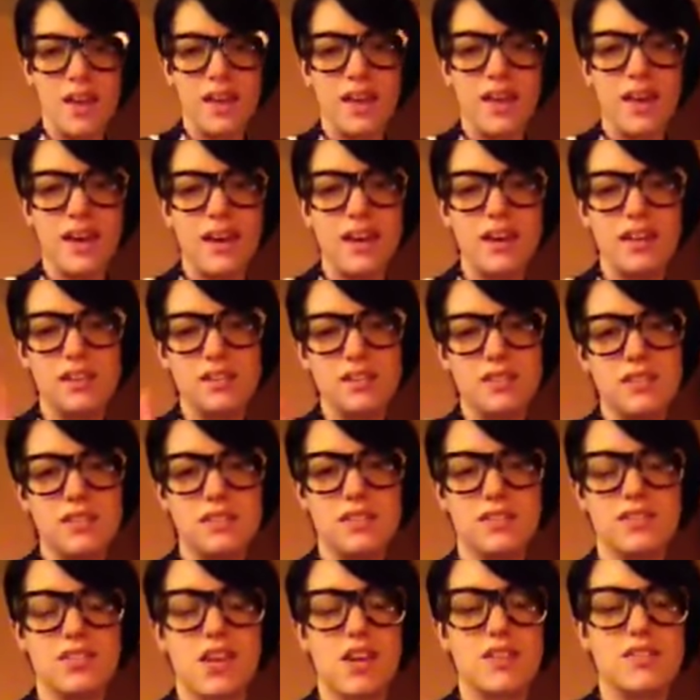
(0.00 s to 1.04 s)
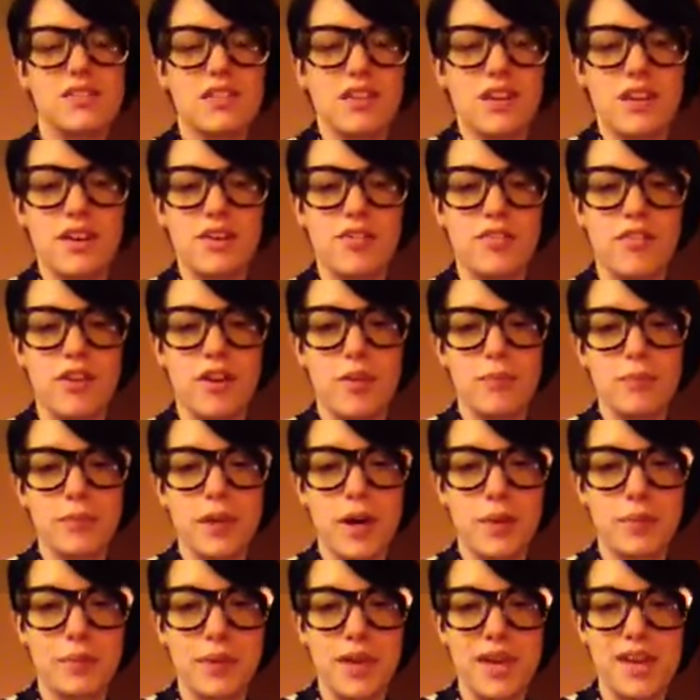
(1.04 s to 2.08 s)
Hey guys, it's Jessica from
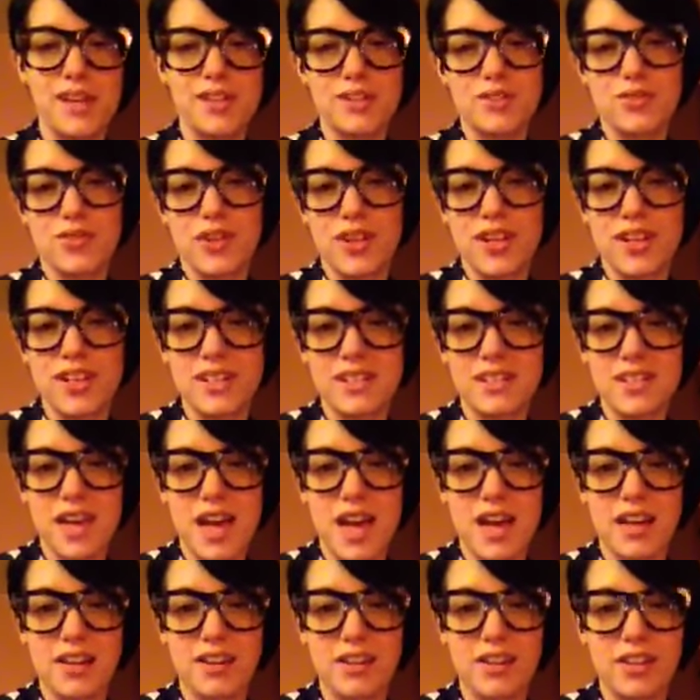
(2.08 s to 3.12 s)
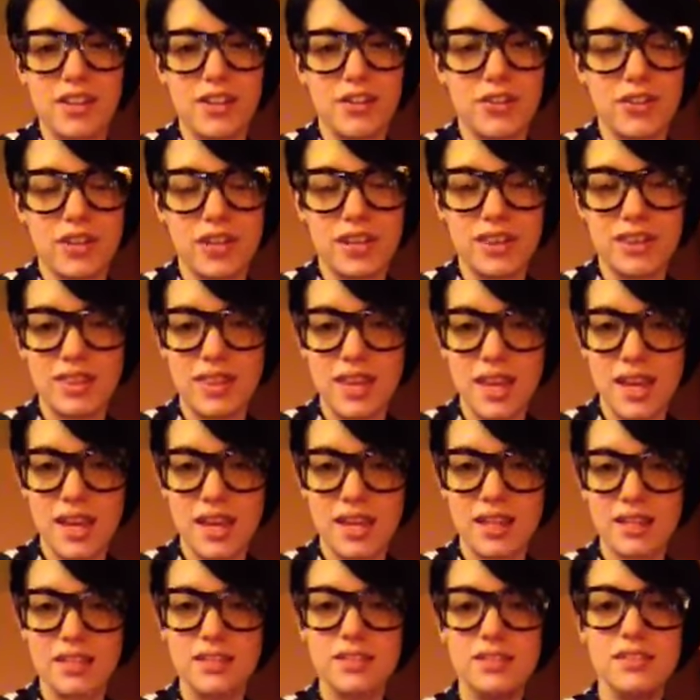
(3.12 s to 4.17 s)
Cupcakes, Rings, and Glittery
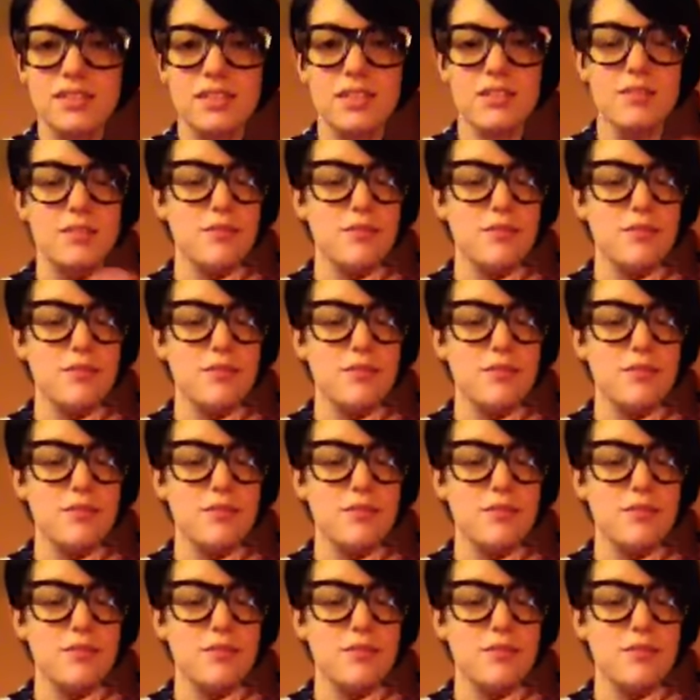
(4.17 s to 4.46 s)
Things.